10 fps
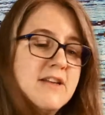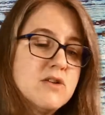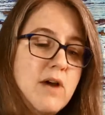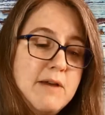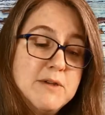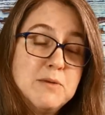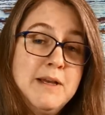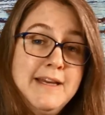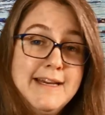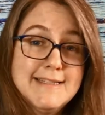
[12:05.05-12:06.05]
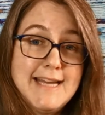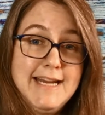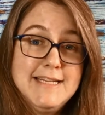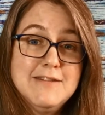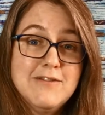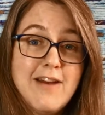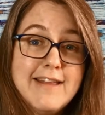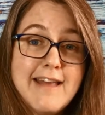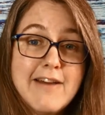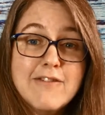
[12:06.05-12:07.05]
So I was really excited to
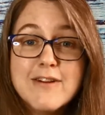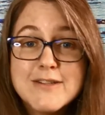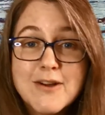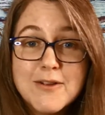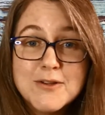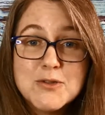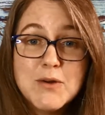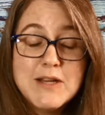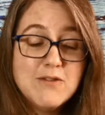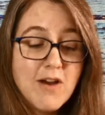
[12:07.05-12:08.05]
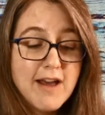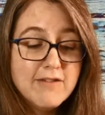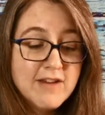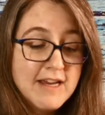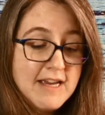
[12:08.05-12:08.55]
find that for $1.25